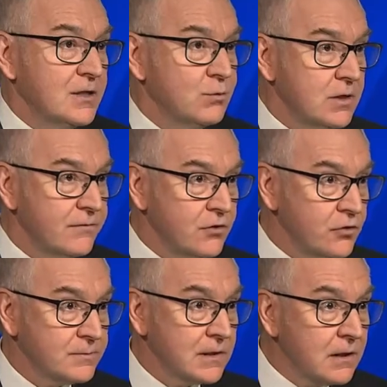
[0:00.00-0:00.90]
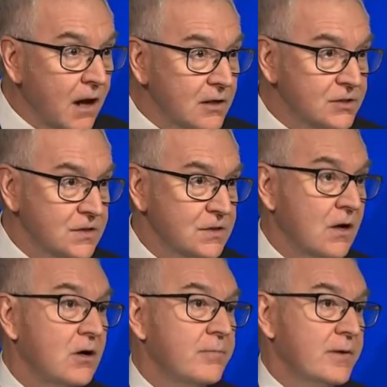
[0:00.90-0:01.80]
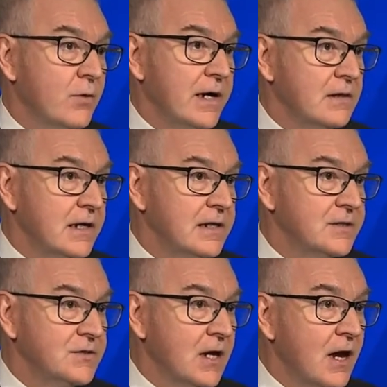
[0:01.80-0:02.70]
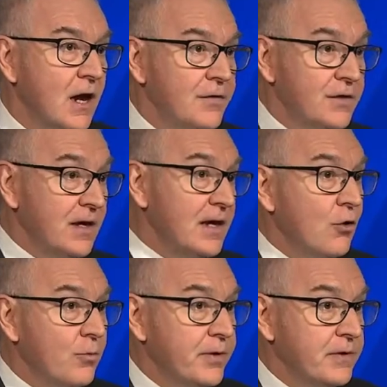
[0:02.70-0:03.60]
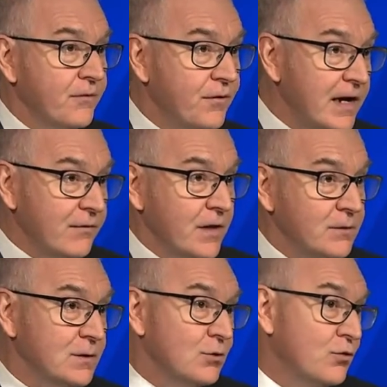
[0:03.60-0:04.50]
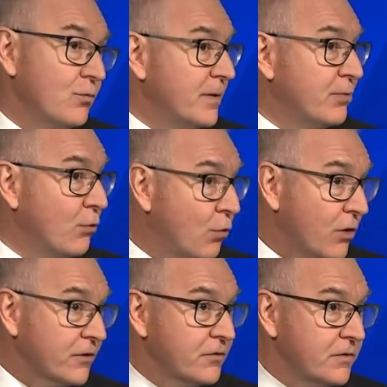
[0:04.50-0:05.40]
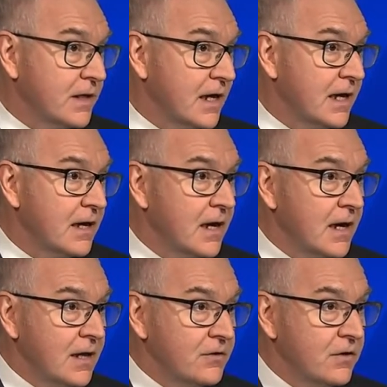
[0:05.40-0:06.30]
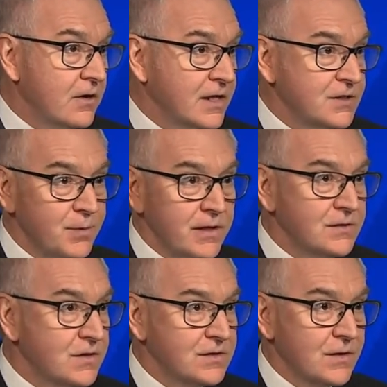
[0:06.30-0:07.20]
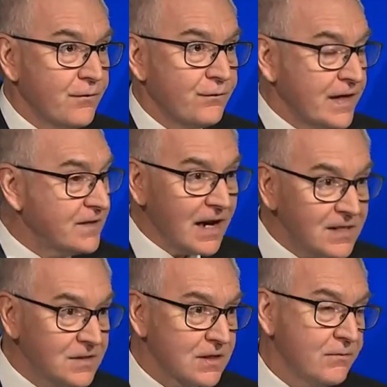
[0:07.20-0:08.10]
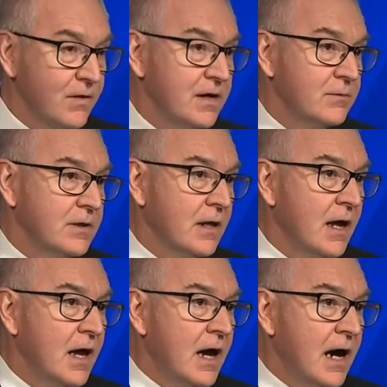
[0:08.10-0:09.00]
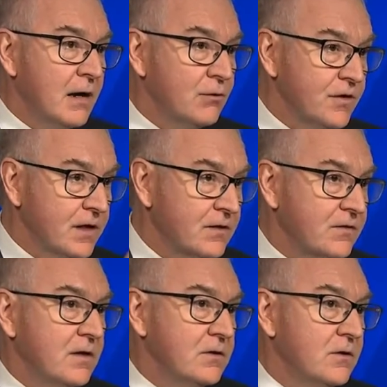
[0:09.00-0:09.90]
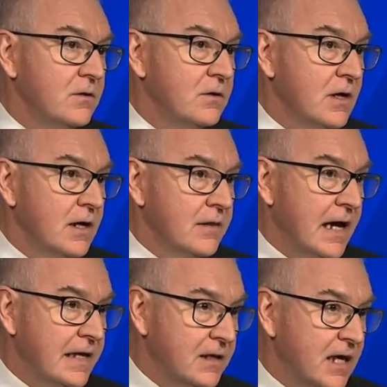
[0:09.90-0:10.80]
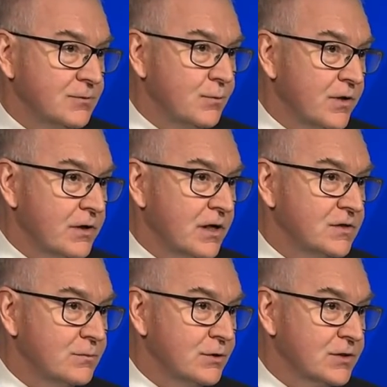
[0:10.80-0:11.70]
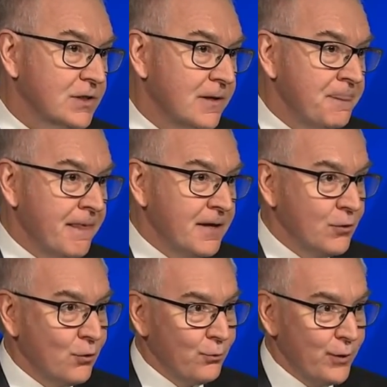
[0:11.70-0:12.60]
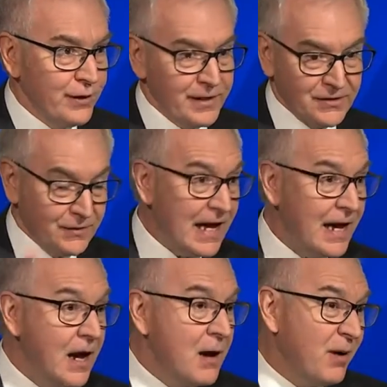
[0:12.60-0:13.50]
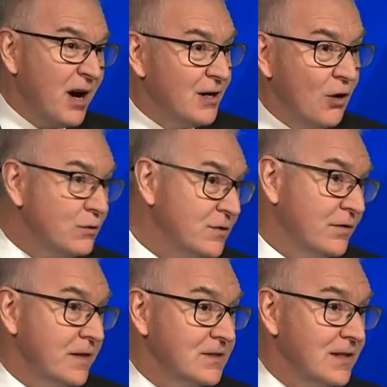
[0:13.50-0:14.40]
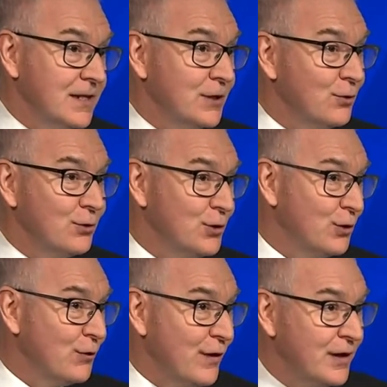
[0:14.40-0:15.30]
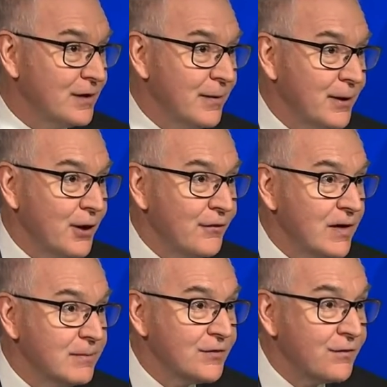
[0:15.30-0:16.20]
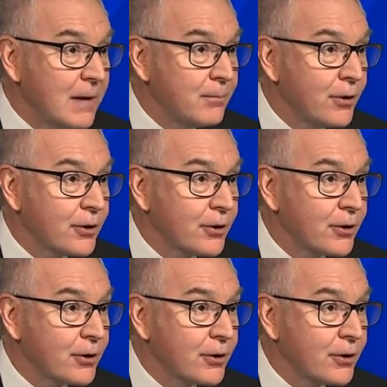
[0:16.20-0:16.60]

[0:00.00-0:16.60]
one of Europe's largest urban wetlands. The day it opened, 5,000 local people walked through the gate to experience this fantastic environment. And I want to continue that engagement with our customers. Whether it's that, but also things like, you'll have heard about our famous fatberg.